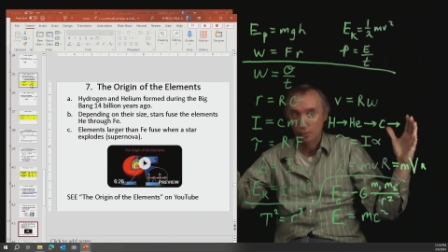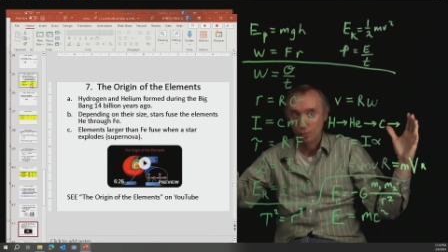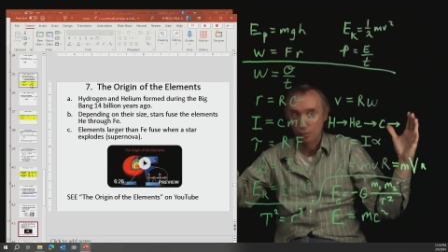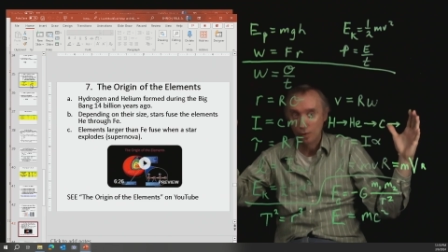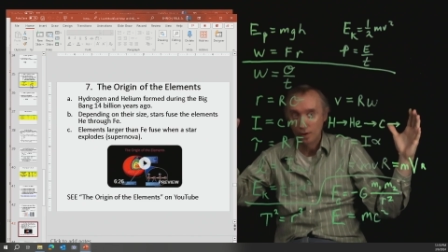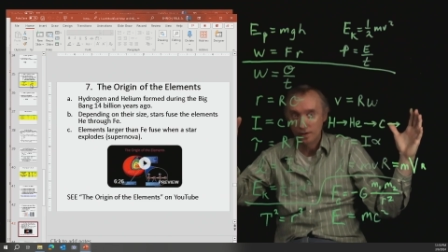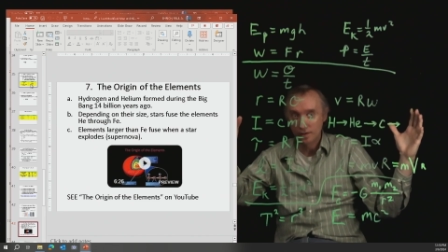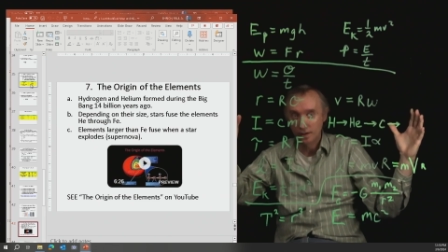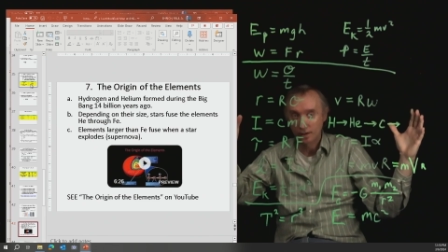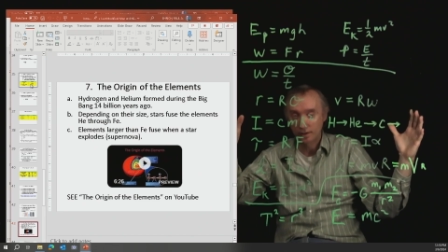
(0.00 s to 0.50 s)

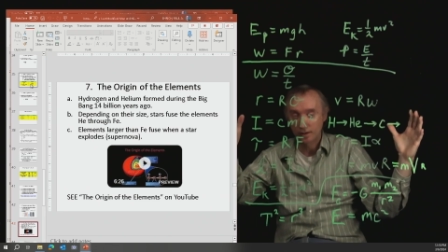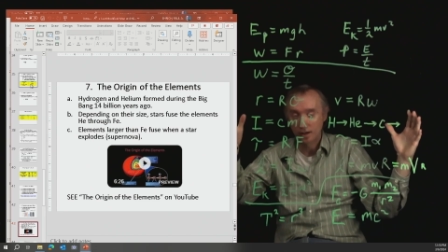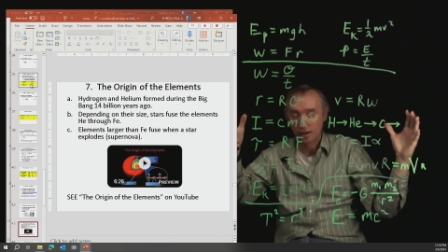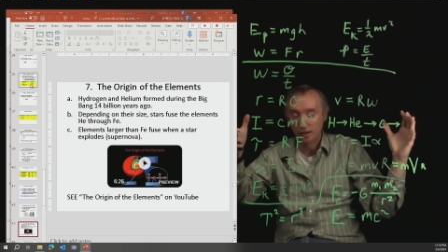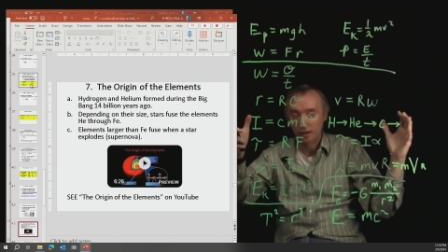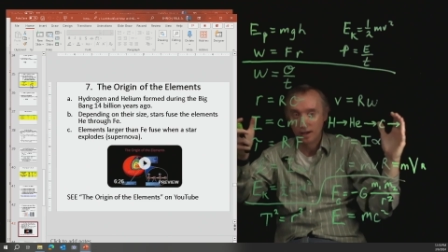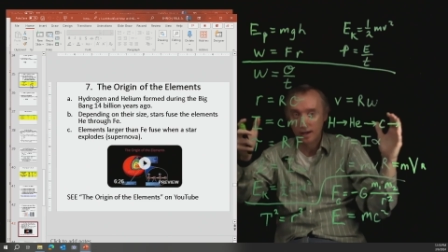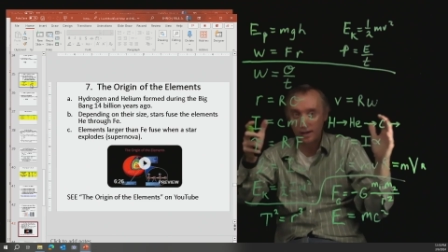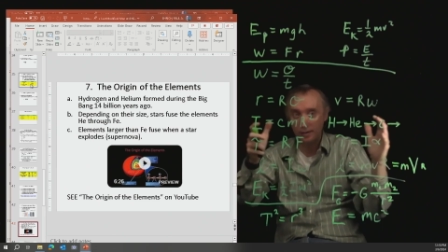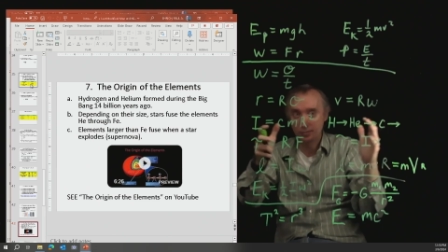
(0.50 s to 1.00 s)
when it
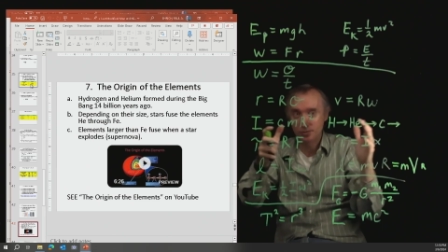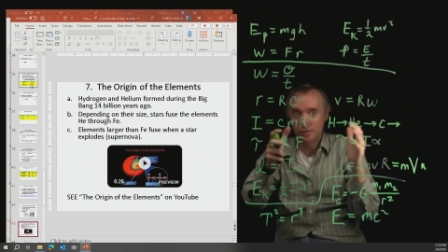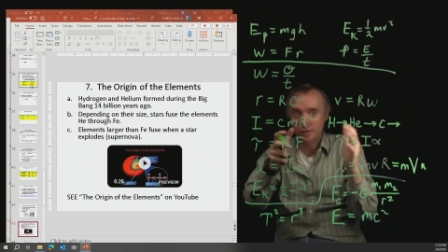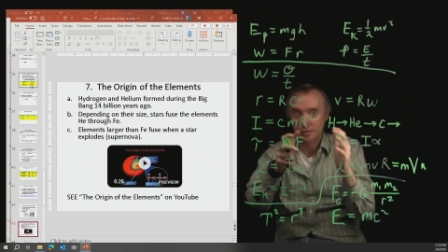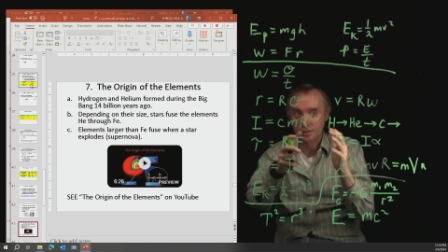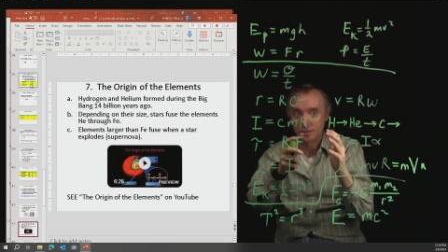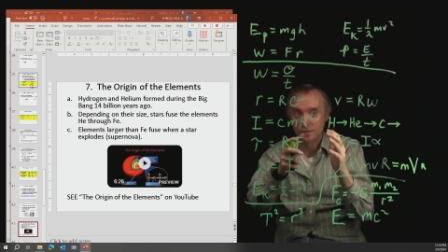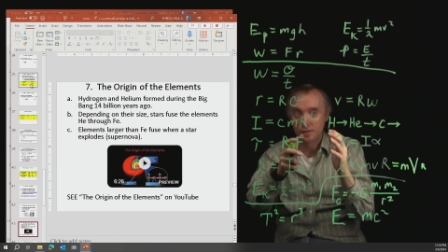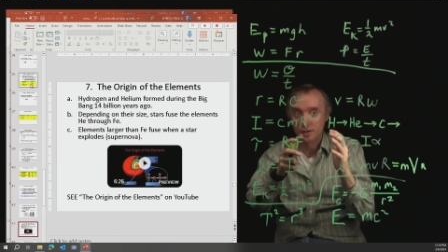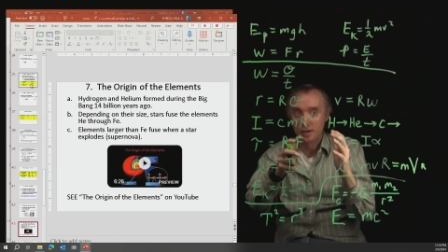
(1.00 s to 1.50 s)

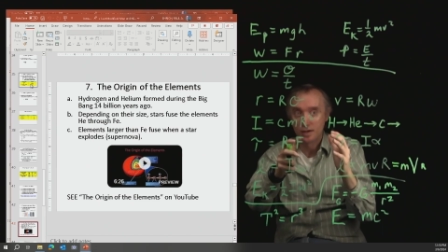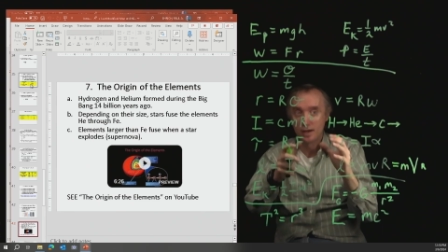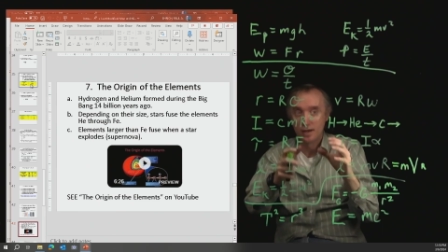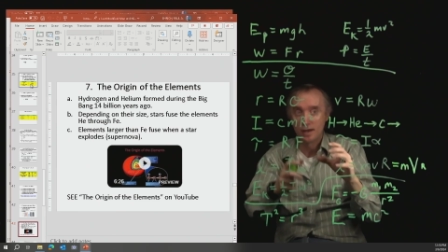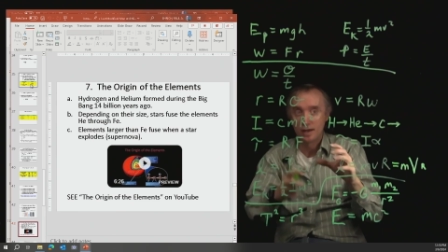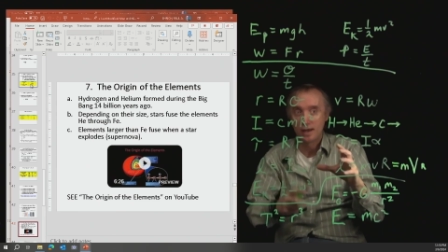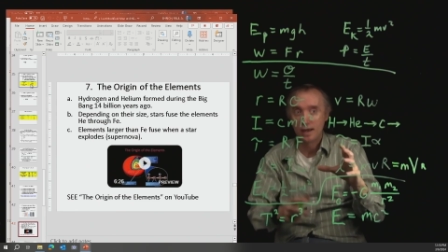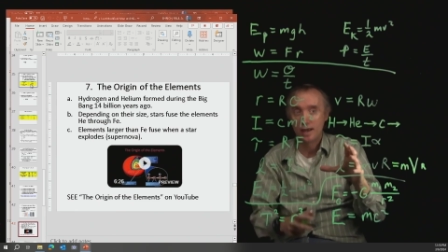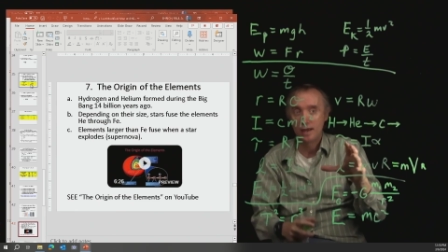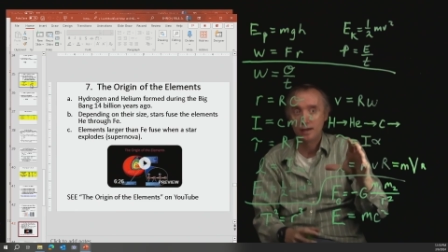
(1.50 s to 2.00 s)
collapses
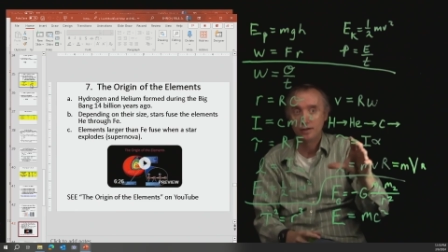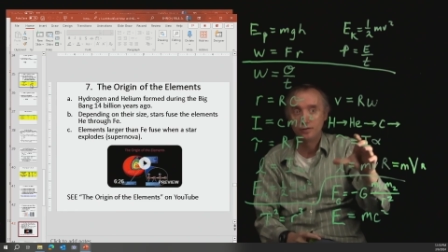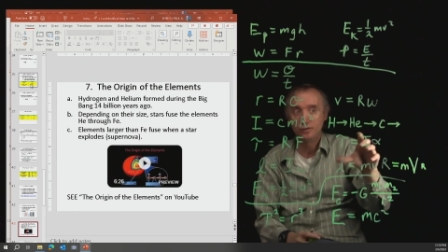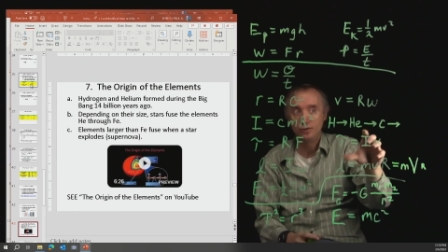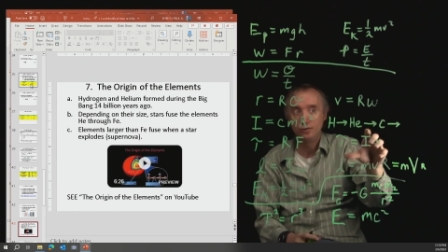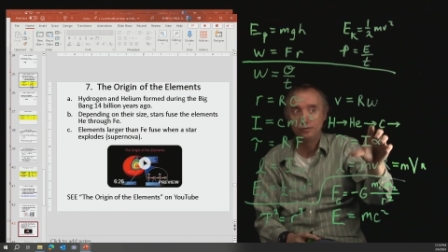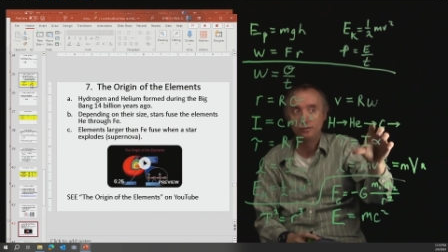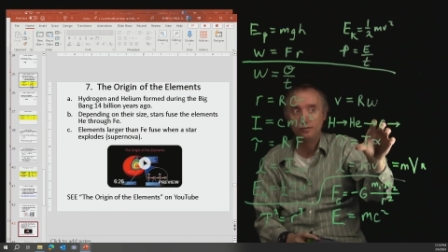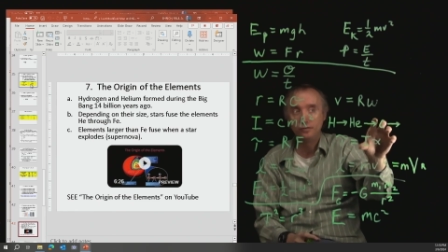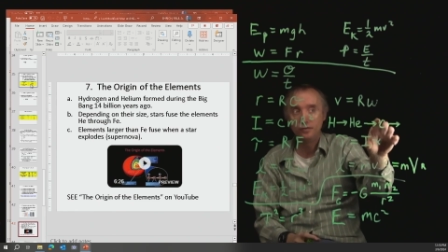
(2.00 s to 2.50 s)
and
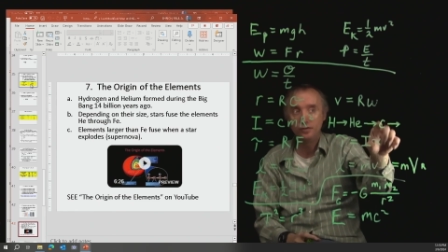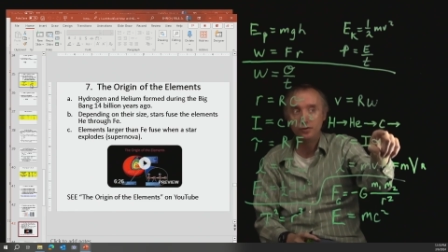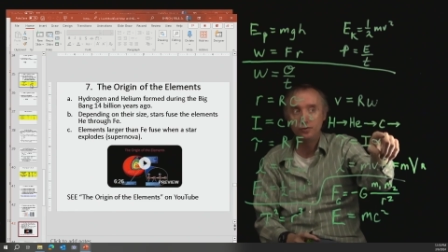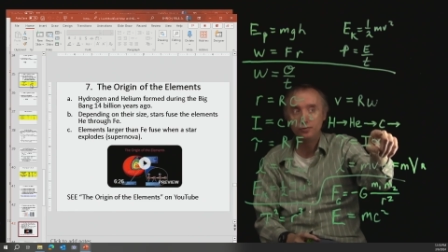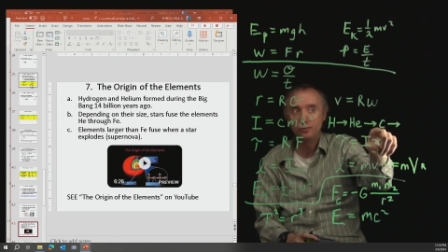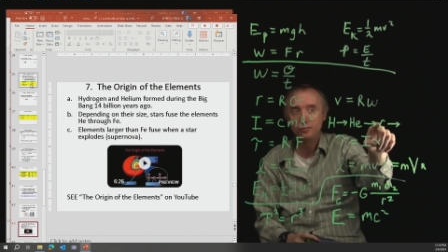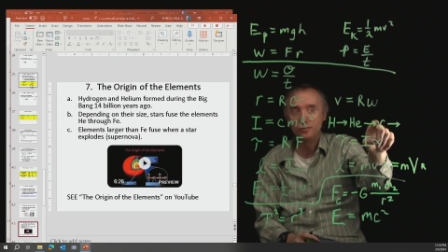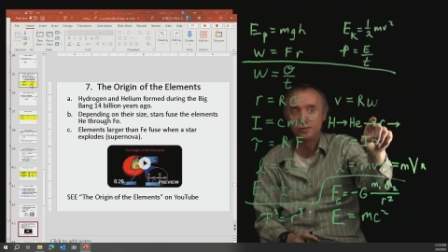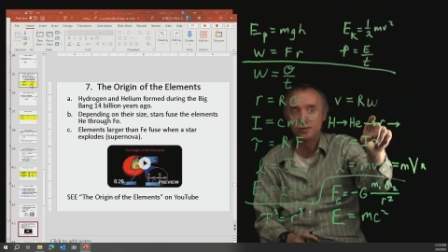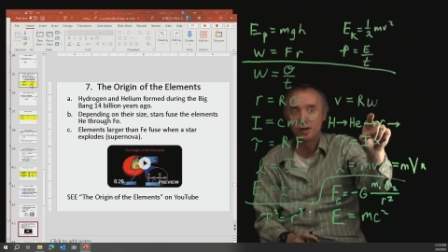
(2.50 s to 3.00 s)
you
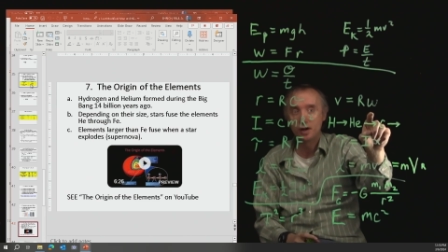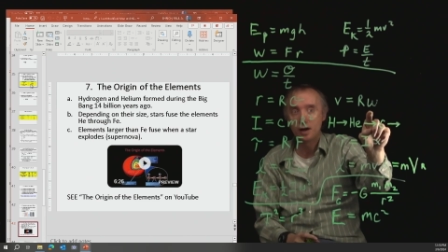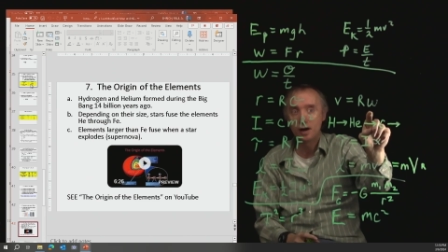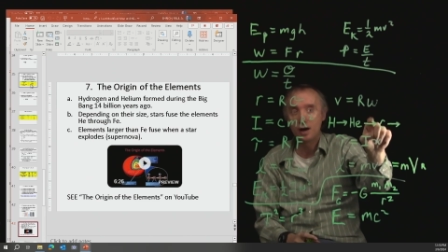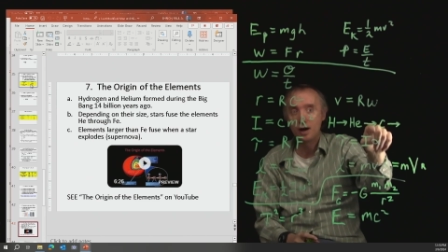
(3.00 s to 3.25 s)
fuse the